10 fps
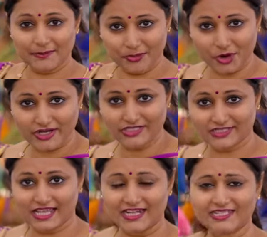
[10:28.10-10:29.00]
embroidered
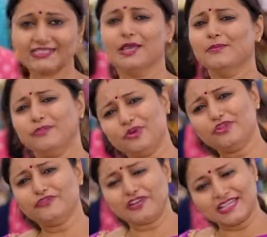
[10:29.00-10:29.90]
sarees,
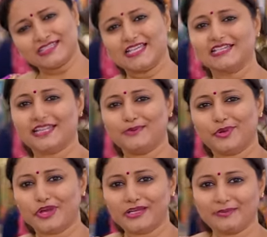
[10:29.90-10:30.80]
beautiful and subtle
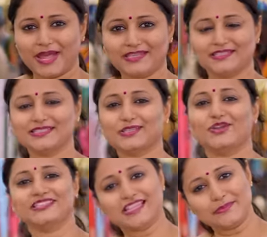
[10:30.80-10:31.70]
embroidered patterns
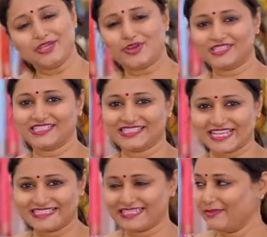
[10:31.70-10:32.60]
on semi-raw silks
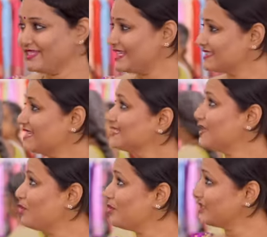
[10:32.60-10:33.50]
and semi-tussars.
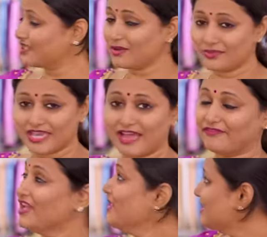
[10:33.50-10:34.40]
And over here we have
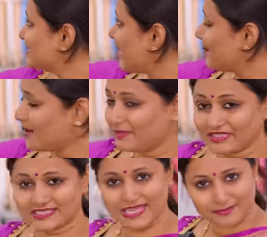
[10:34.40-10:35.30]
chapa
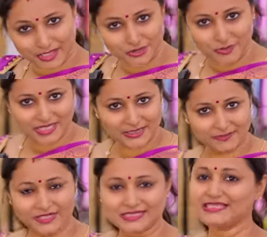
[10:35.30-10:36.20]
prints and madhubani
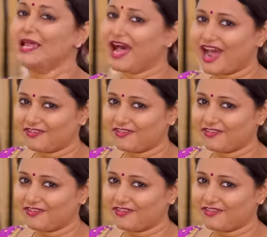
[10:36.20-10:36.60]
prints, our